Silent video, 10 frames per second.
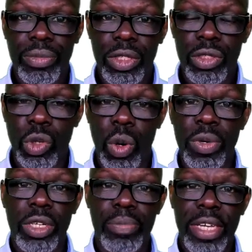So what we're
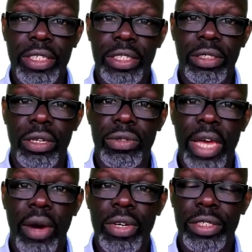going to basically do
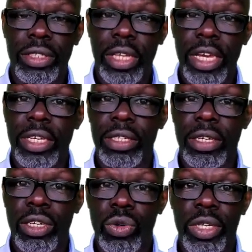now is to take
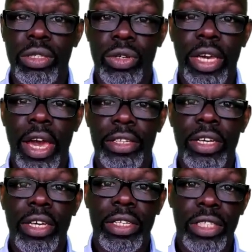a quick look at
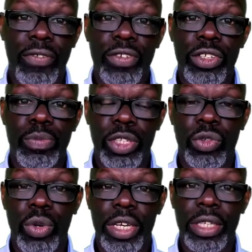the difference
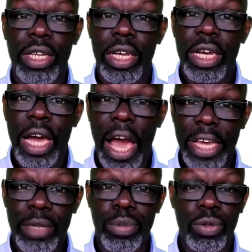between
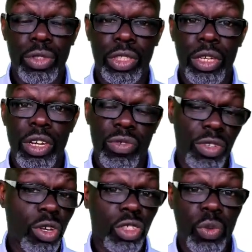acupuncture,
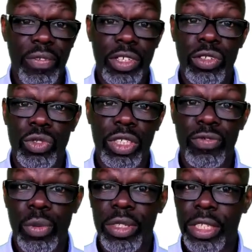regardless of whether you're using it
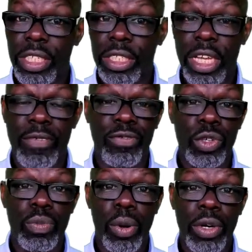from a TCM
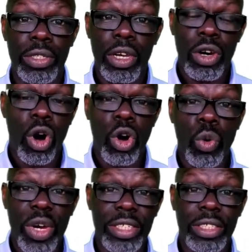viewpoint or a Western